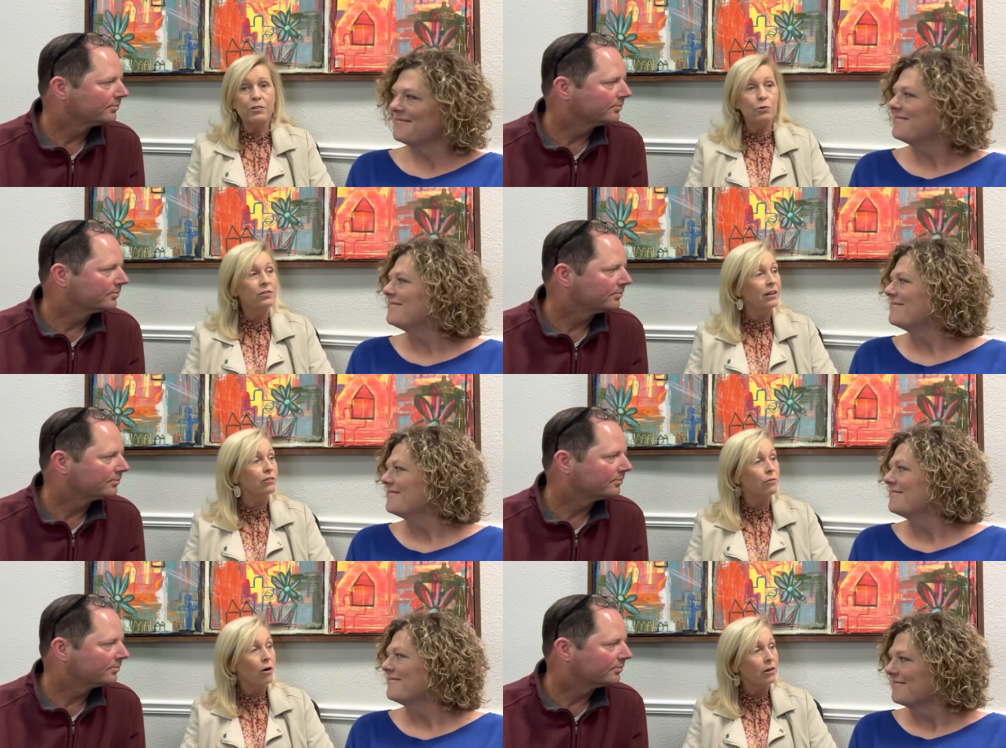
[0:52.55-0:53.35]
Speaker 1: those things
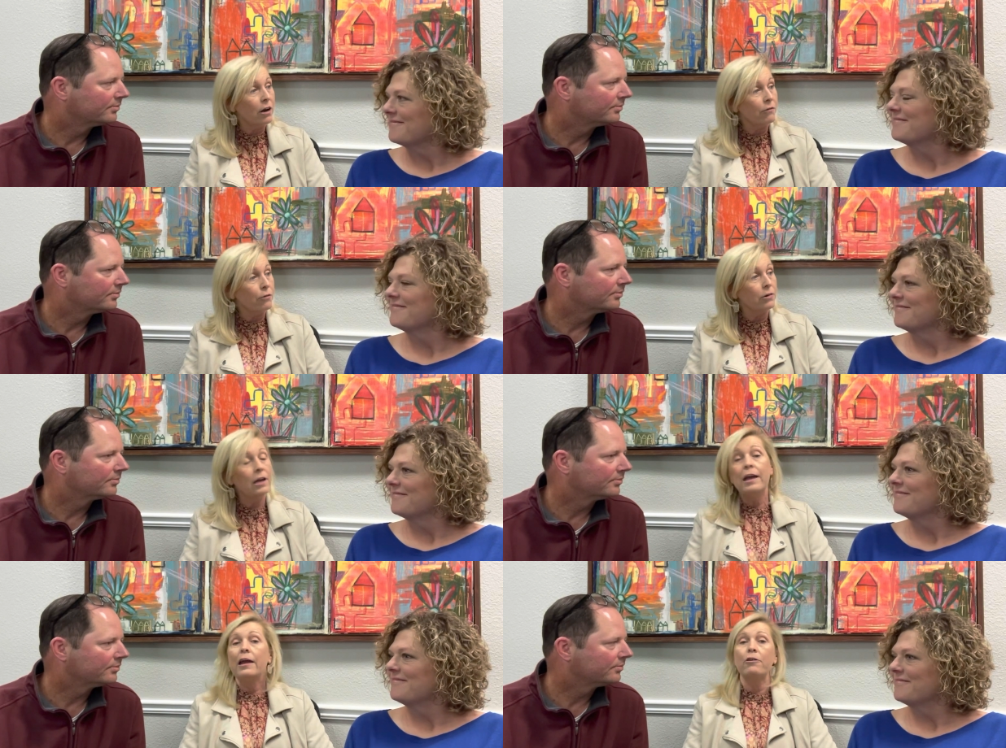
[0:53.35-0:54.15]
are all covered
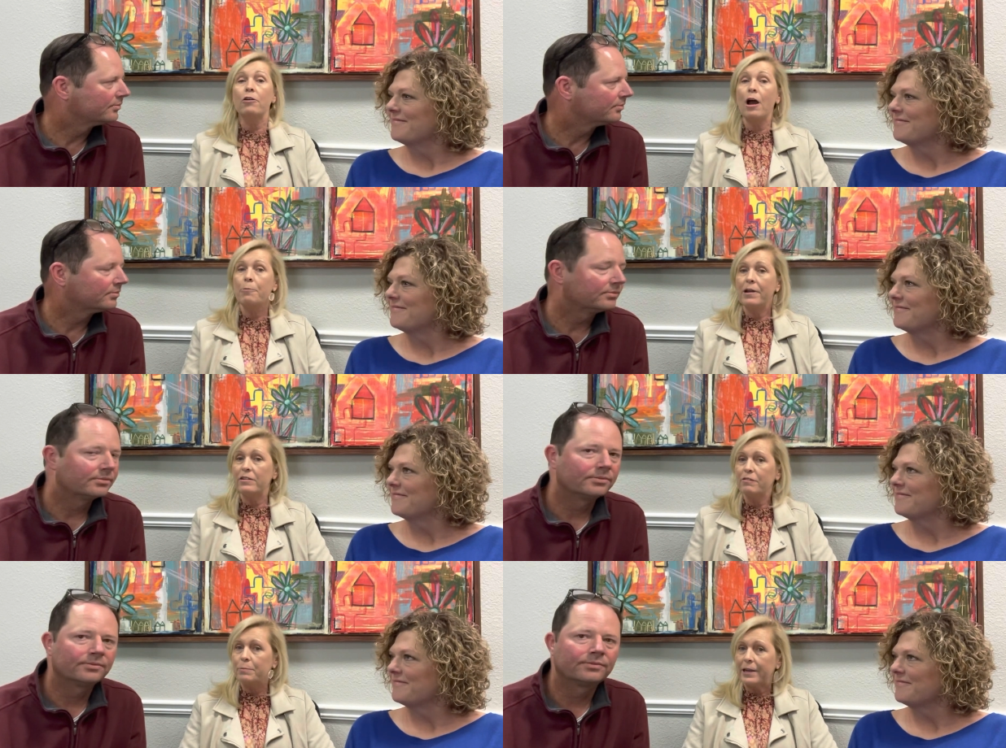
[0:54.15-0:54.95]
in our
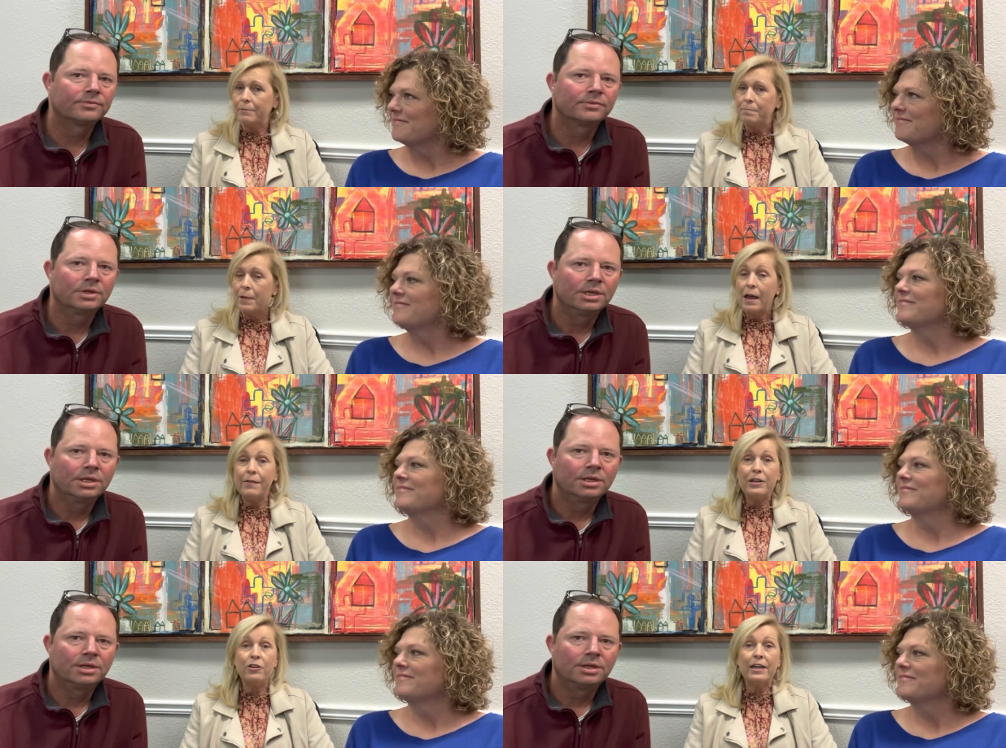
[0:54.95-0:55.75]
comprehensive plan. And
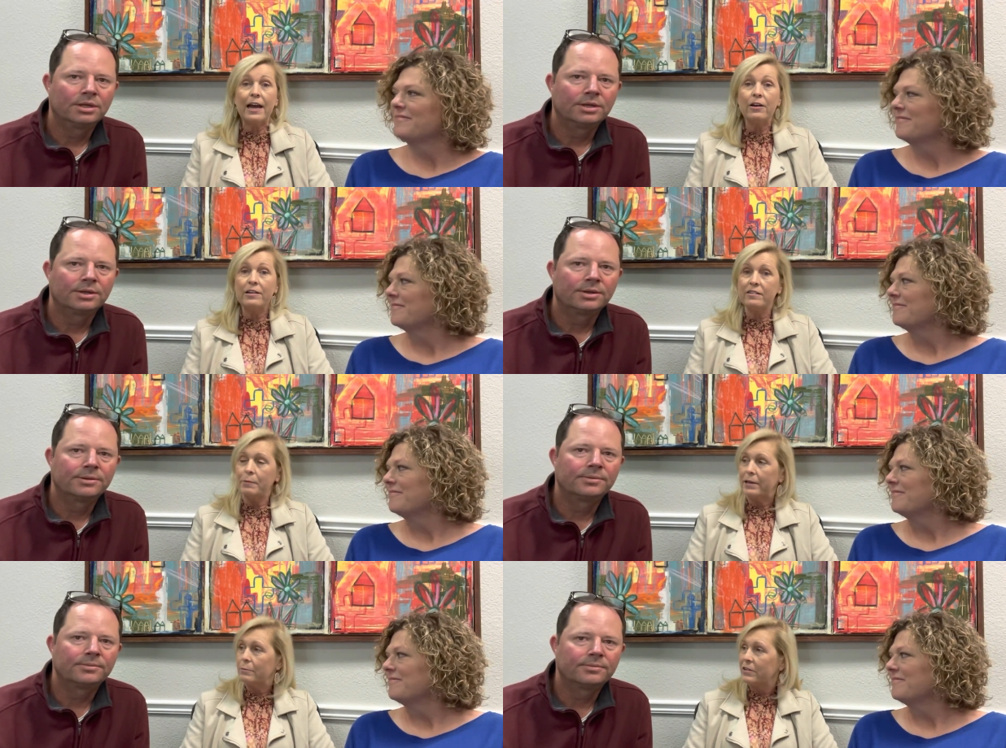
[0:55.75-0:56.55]
then you can add on some
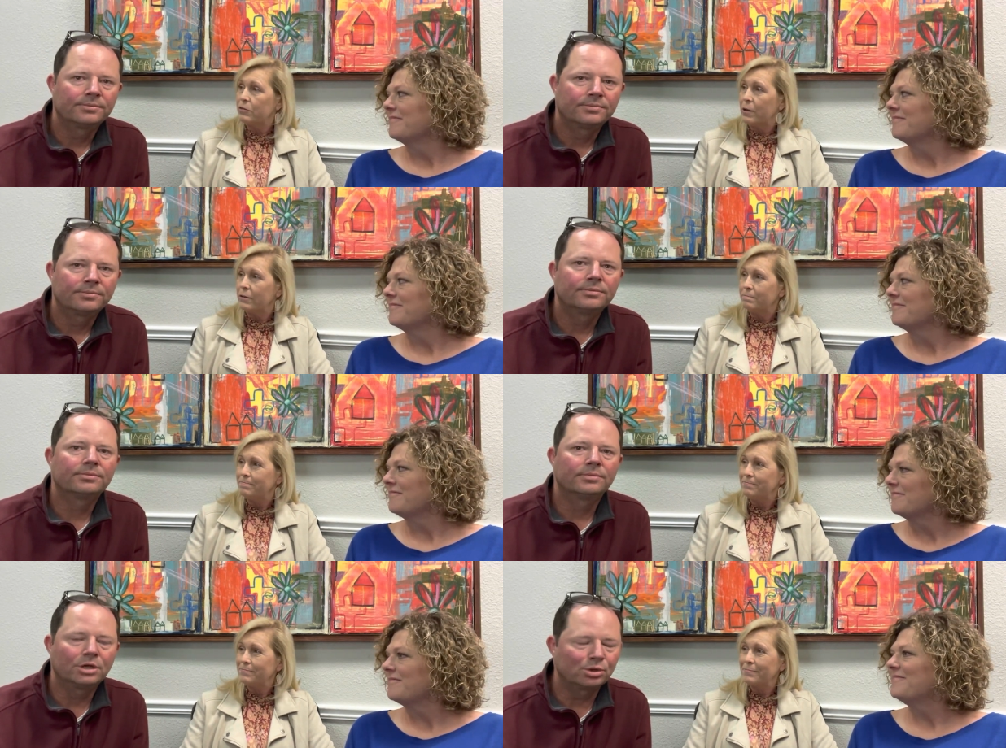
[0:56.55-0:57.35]
items as well.
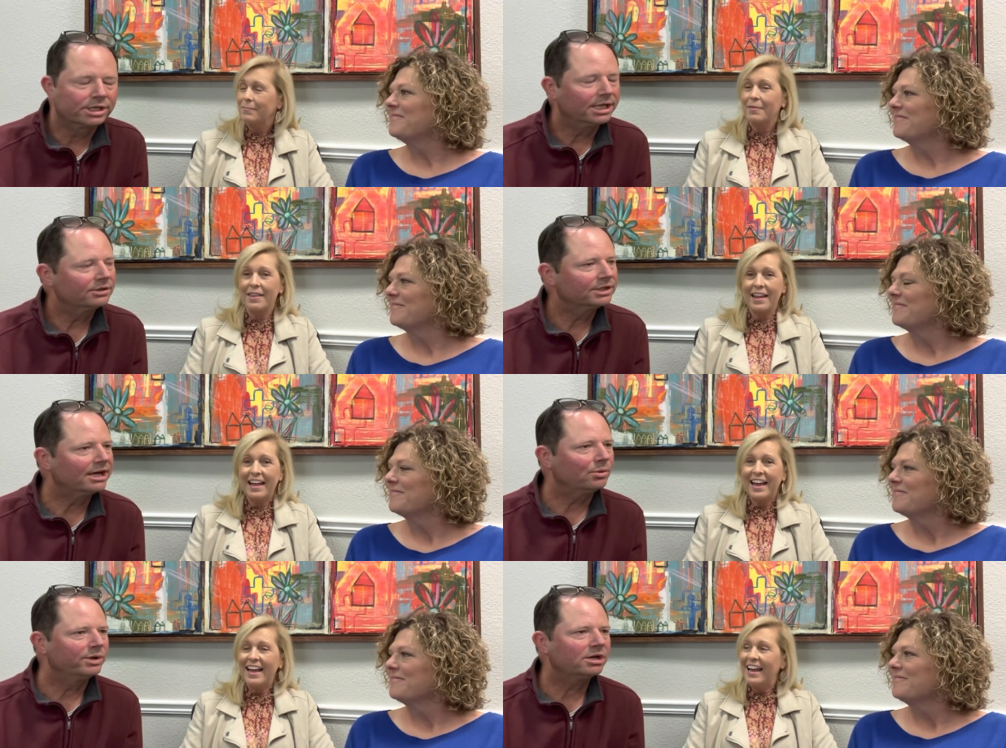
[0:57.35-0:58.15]
Speaker 2: Okay,
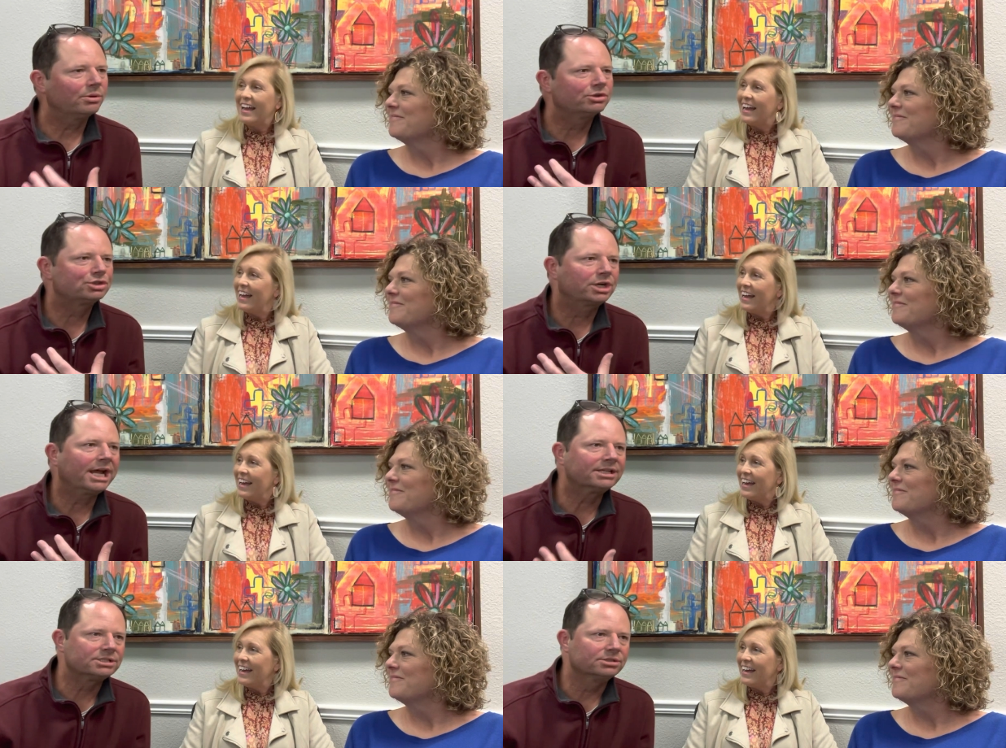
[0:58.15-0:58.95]
now we always
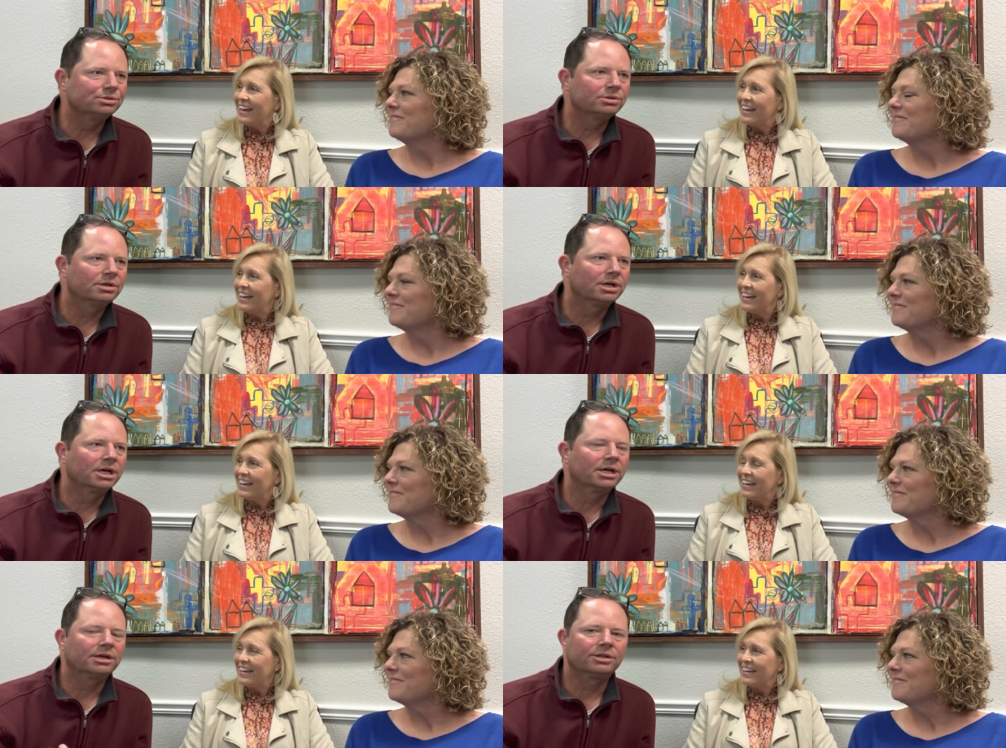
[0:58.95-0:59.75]
try to
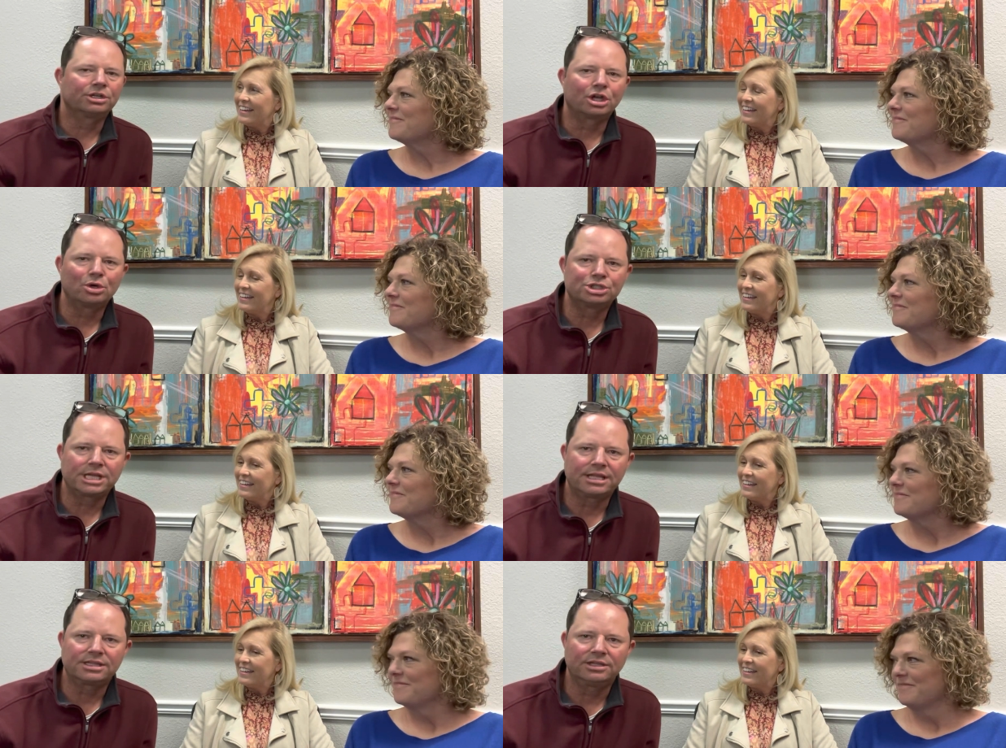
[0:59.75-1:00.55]
uh,
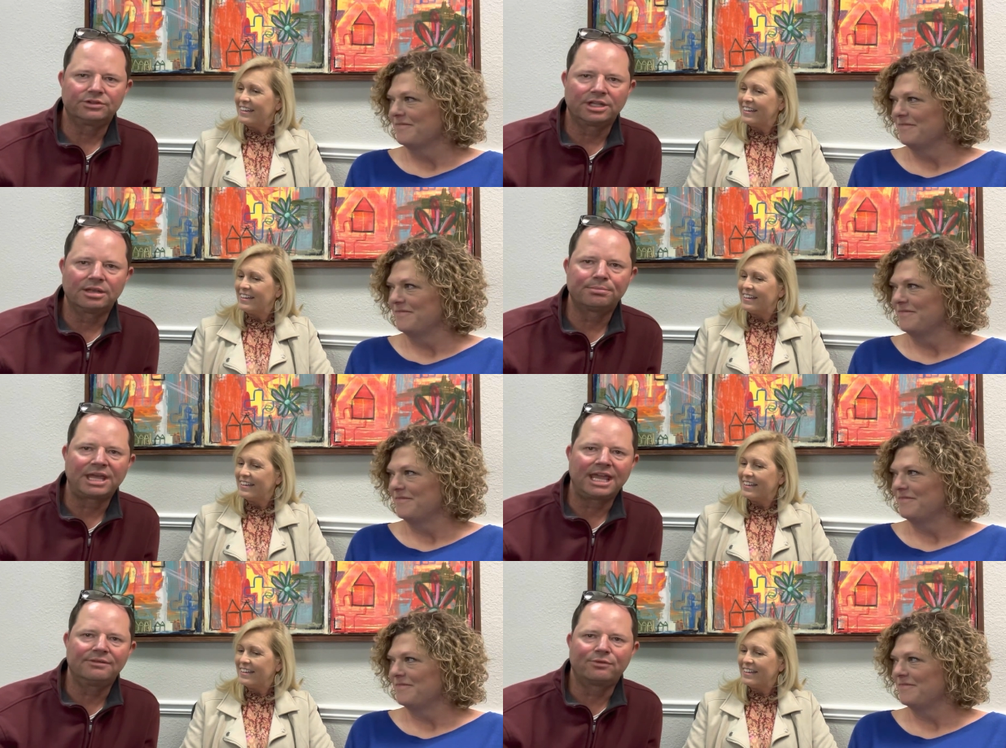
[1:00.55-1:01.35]
negotiate these in
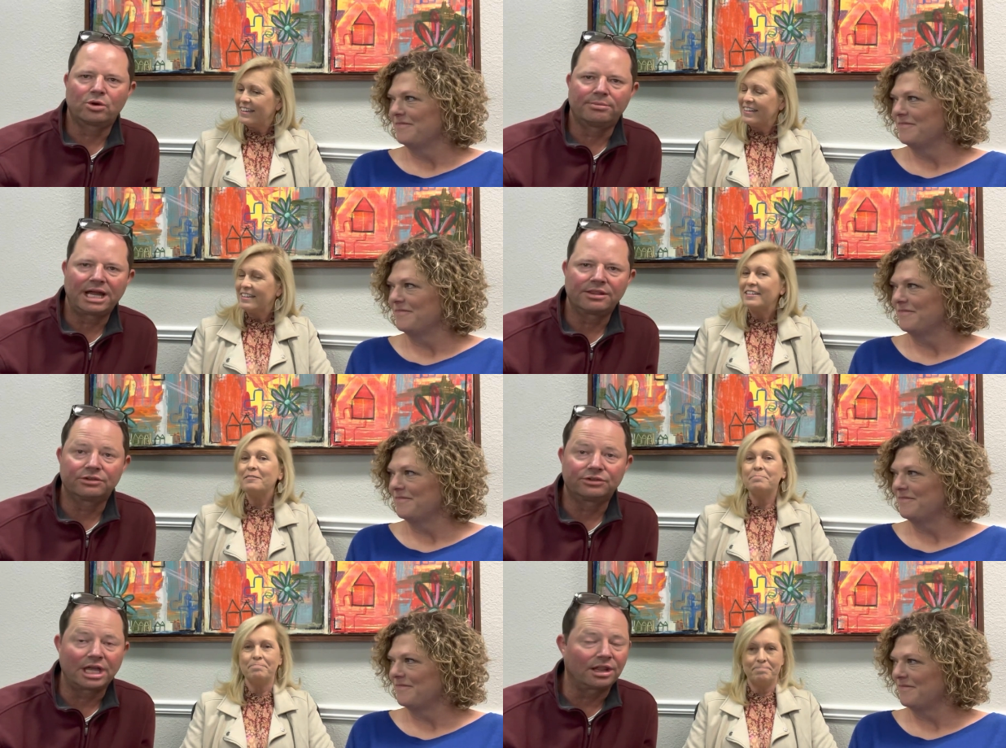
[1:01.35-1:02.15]
paid for by the
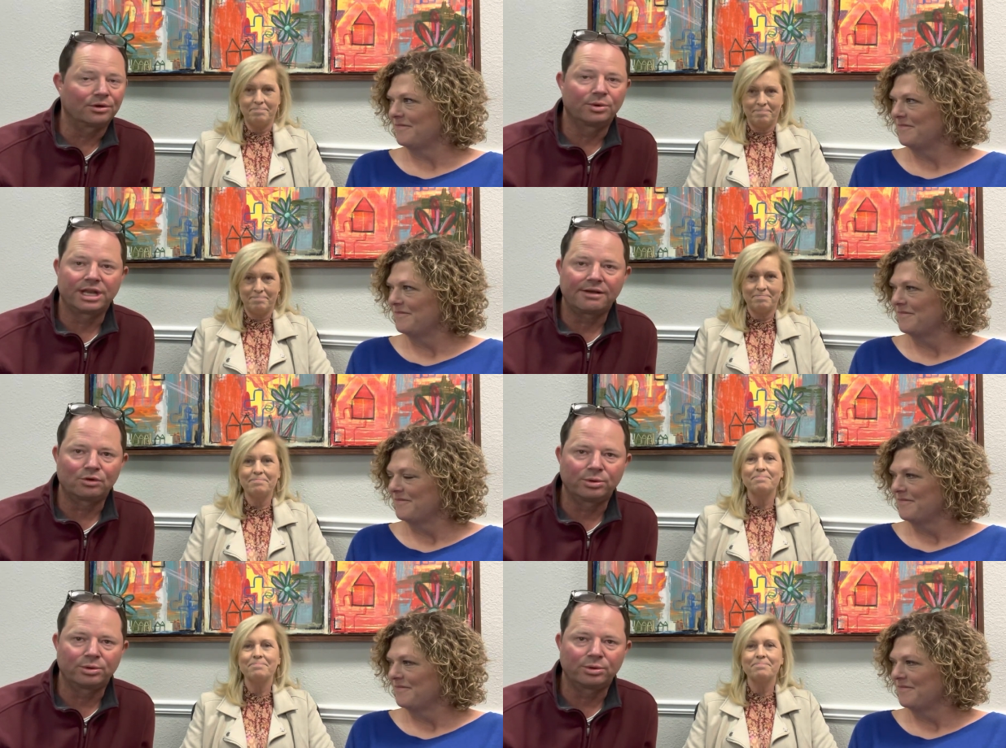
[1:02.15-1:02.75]
seller whenever